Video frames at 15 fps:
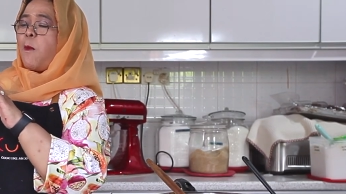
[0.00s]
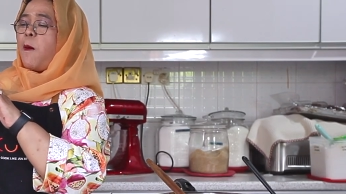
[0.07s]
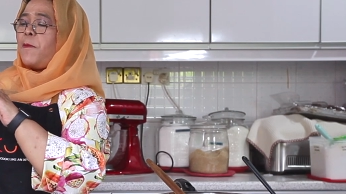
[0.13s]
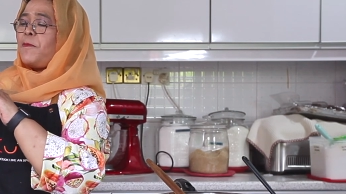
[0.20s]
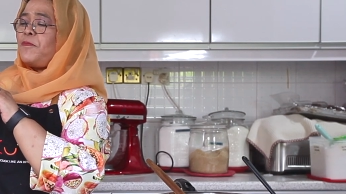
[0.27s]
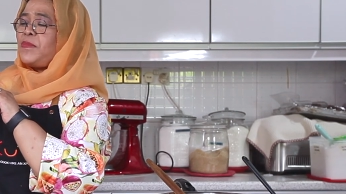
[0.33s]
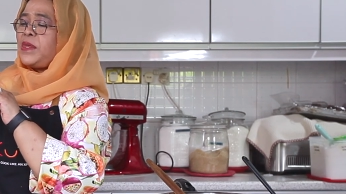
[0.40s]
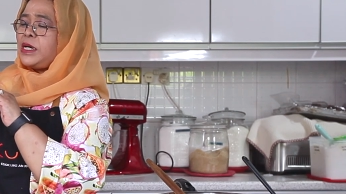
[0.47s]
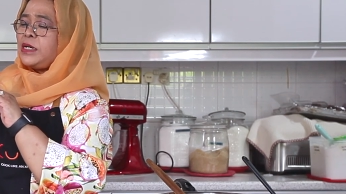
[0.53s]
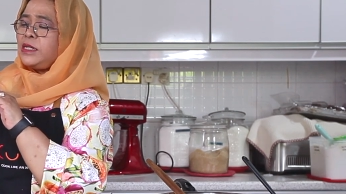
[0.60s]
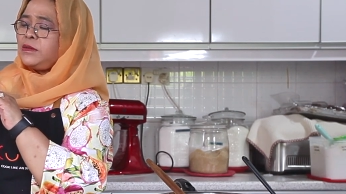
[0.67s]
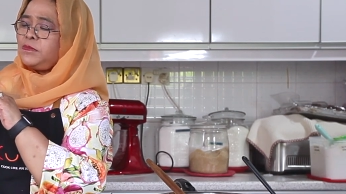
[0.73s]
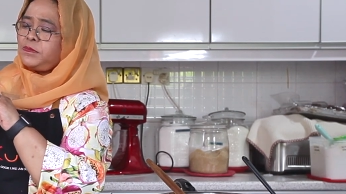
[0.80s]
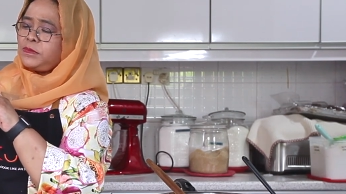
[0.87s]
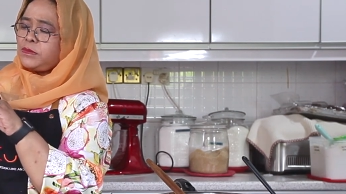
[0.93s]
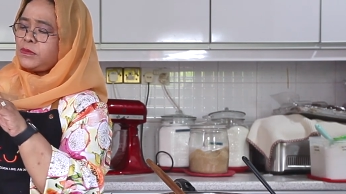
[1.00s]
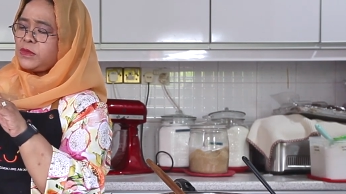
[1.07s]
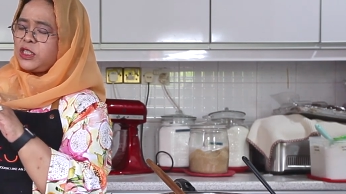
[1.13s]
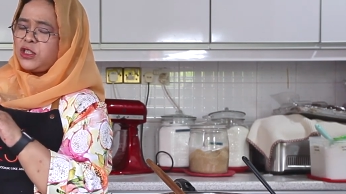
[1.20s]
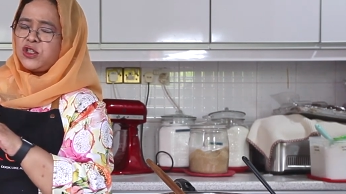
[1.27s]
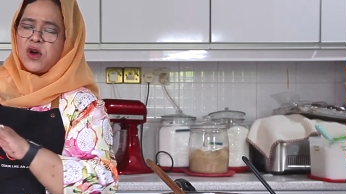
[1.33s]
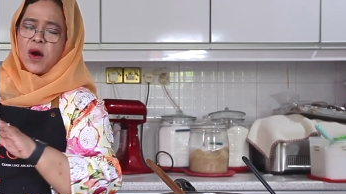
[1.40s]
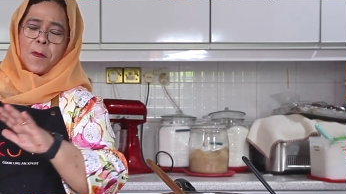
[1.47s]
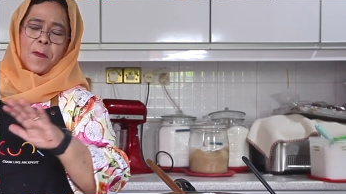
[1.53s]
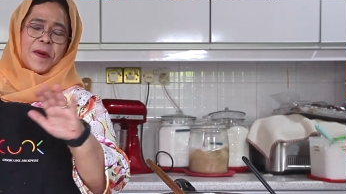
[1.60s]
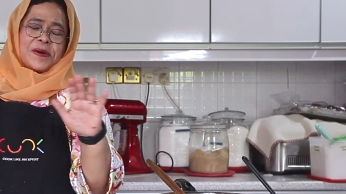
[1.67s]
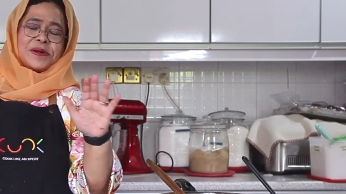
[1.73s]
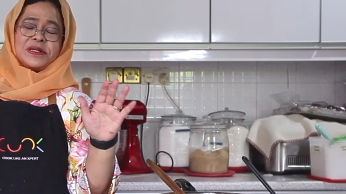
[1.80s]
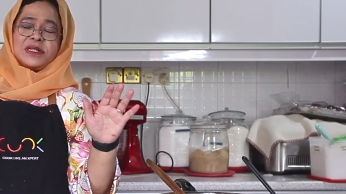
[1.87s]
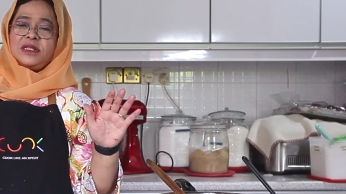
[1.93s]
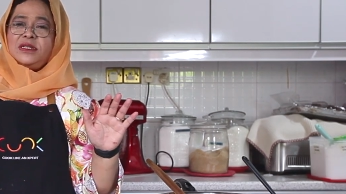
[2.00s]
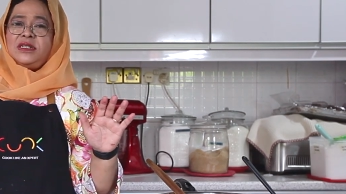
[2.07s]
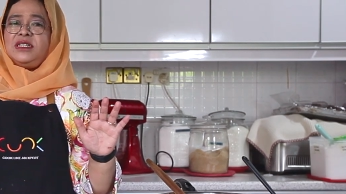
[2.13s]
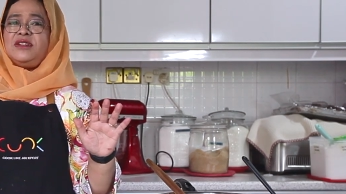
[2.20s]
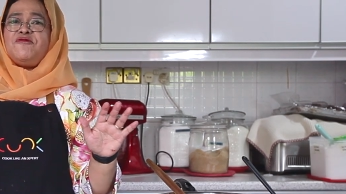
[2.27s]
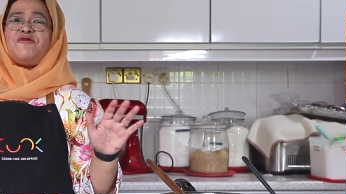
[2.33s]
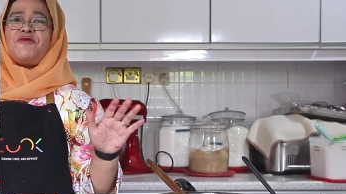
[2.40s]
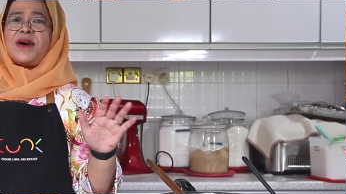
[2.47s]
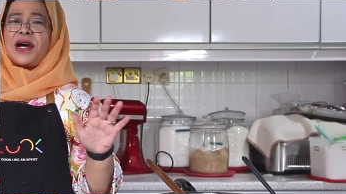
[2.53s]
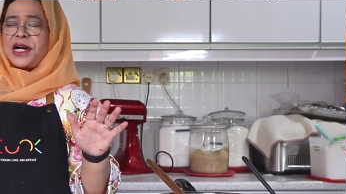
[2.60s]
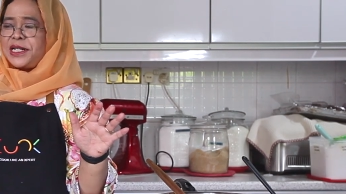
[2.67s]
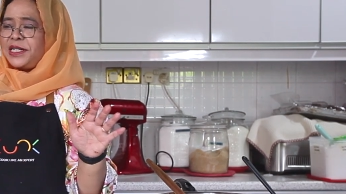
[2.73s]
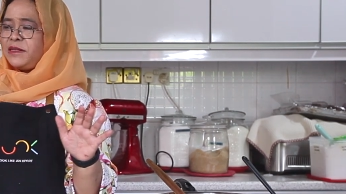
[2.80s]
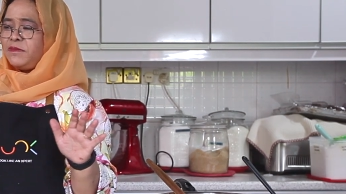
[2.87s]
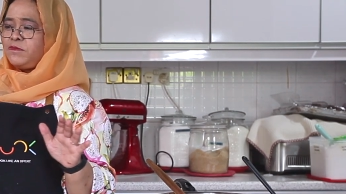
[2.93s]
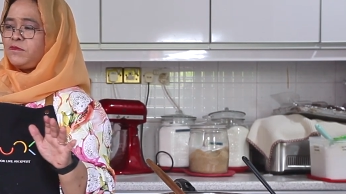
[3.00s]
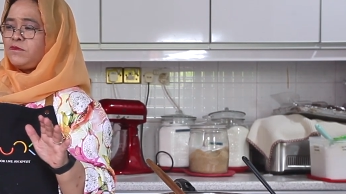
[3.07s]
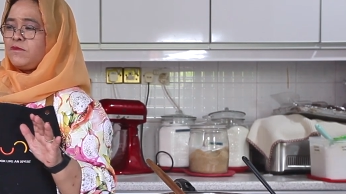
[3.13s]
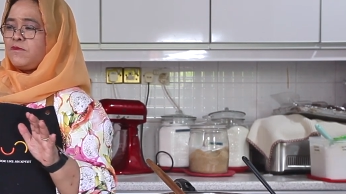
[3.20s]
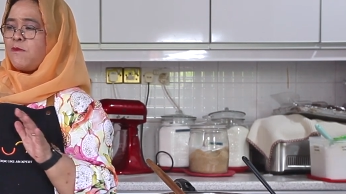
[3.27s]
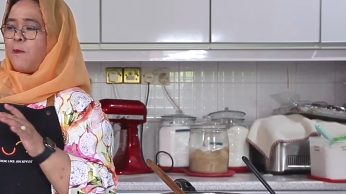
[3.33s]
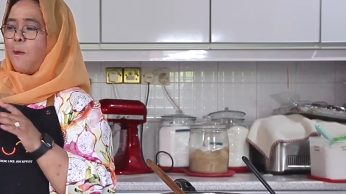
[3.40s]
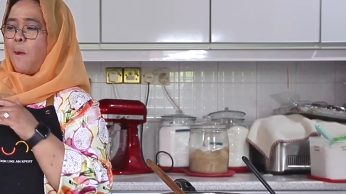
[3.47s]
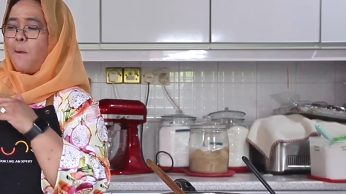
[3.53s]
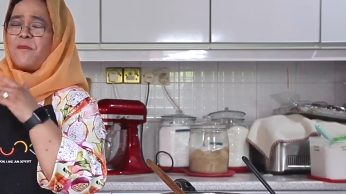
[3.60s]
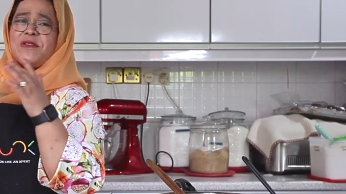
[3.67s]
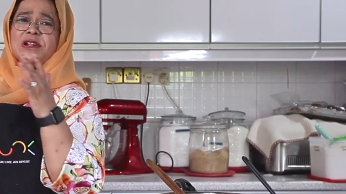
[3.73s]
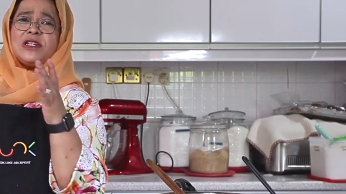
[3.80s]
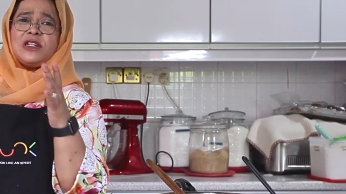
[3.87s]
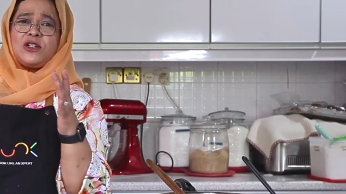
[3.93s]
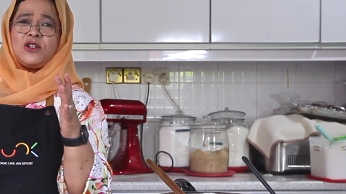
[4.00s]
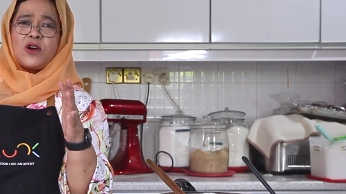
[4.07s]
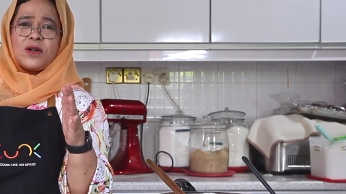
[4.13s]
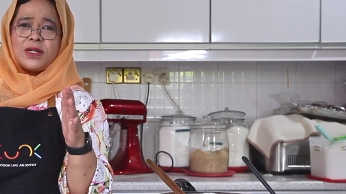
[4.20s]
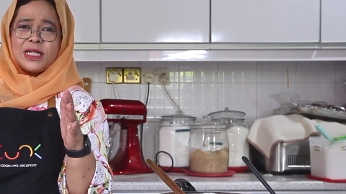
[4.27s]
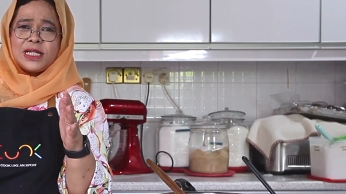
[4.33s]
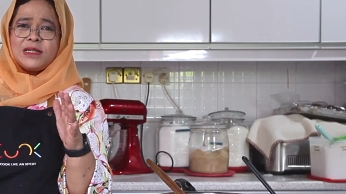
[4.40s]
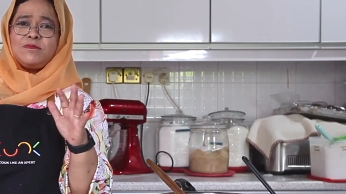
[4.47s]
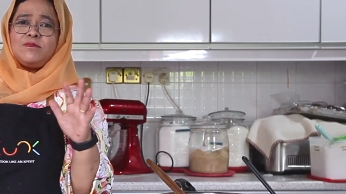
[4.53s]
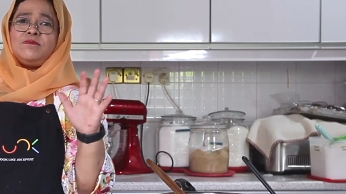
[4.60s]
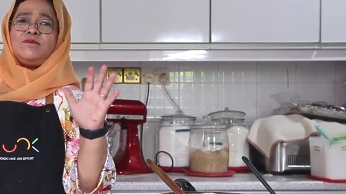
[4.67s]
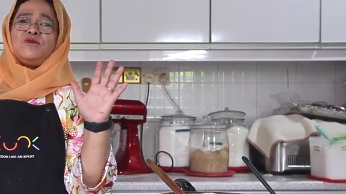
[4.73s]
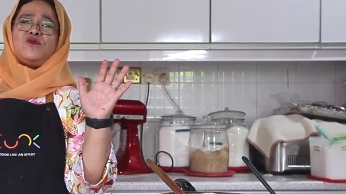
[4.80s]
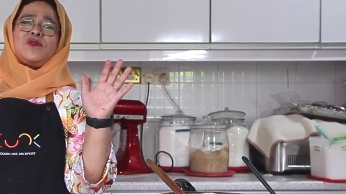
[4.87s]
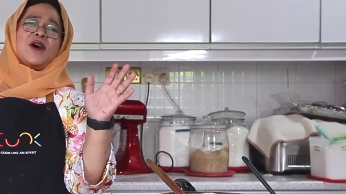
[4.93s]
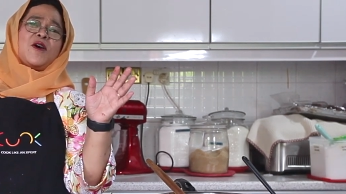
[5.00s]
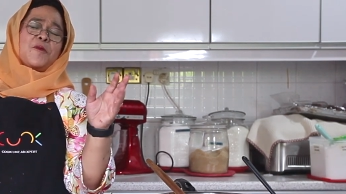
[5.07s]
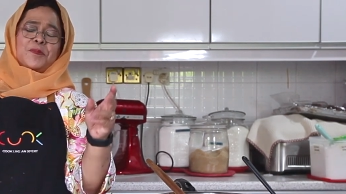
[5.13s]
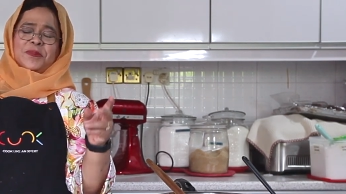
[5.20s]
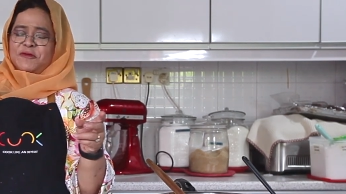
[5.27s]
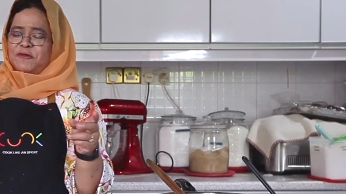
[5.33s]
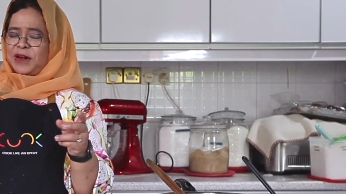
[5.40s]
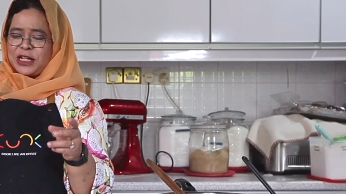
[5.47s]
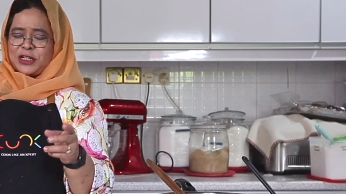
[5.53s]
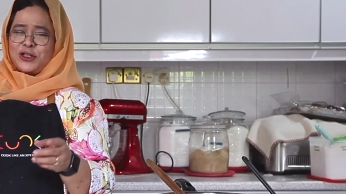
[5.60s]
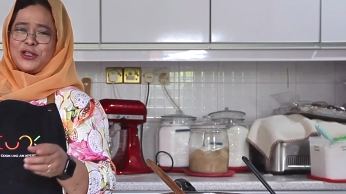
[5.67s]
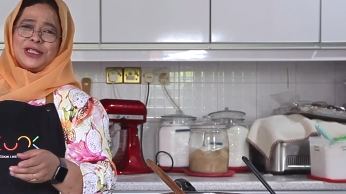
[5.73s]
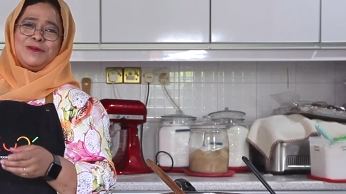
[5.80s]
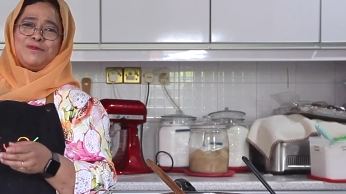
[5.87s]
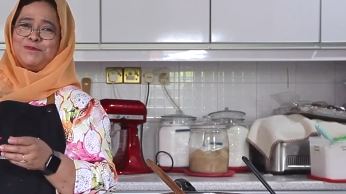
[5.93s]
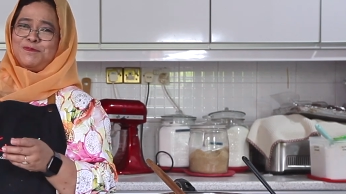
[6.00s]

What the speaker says: And the shortbread is divine with the chocolate. Wow, perfection.